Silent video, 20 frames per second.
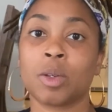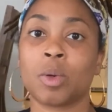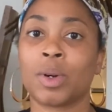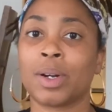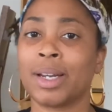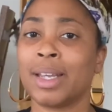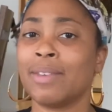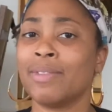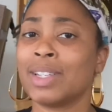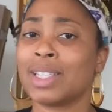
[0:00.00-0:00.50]
or
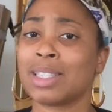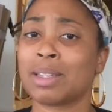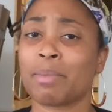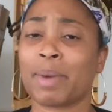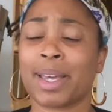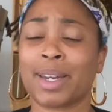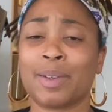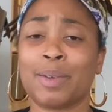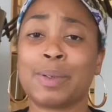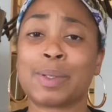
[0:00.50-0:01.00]
even
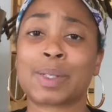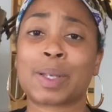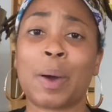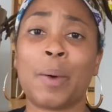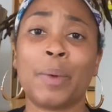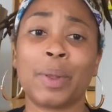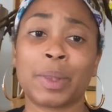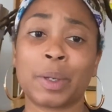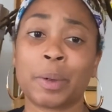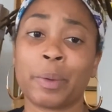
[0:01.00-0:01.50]
somebody who's
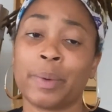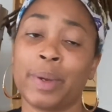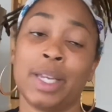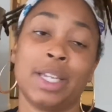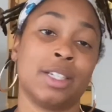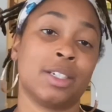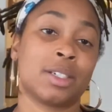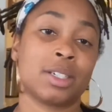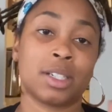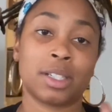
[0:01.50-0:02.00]
going through it
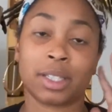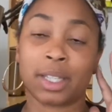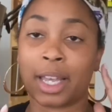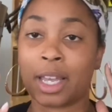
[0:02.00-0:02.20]
and just